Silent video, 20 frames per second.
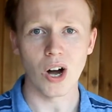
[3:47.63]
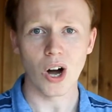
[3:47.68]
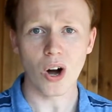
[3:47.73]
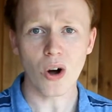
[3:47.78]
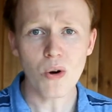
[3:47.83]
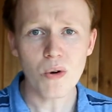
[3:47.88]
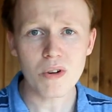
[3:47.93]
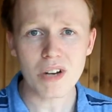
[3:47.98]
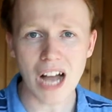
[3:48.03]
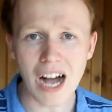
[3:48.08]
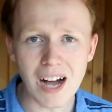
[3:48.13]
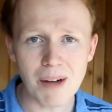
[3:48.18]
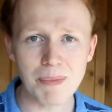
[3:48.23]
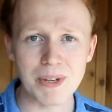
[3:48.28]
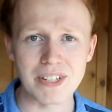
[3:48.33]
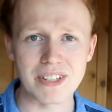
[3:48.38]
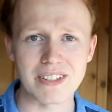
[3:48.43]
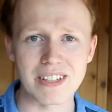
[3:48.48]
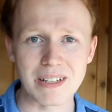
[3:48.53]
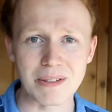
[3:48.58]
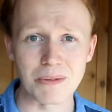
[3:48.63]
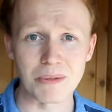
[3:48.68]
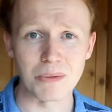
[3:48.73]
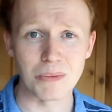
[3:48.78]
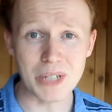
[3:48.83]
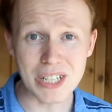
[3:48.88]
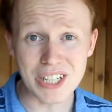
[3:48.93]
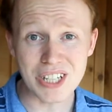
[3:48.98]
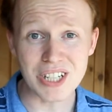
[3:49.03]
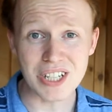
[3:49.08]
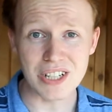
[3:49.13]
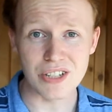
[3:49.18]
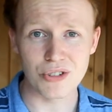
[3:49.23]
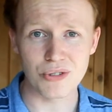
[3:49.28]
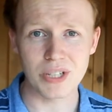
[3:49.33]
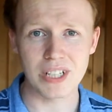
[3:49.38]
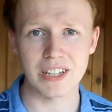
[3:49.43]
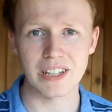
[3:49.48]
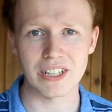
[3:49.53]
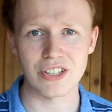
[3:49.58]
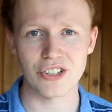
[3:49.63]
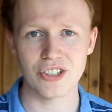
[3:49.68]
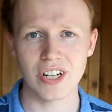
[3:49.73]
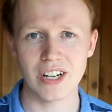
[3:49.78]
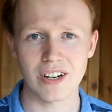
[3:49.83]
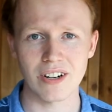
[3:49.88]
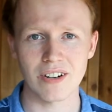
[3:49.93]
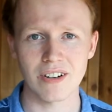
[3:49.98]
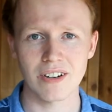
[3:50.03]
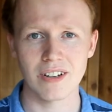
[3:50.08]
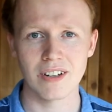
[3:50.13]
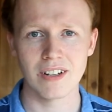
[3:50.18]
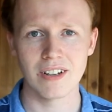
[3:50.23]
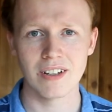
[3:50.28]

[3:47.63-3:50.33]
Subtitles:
All commons that we jointly share.